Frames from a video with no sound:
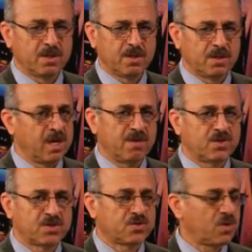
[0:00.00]
they
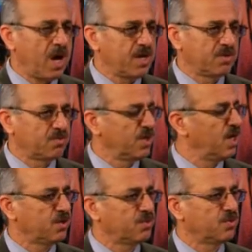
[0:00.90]
were trying
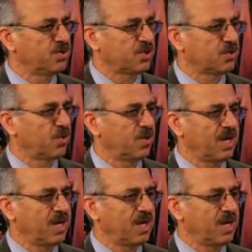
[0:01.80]
really to destroy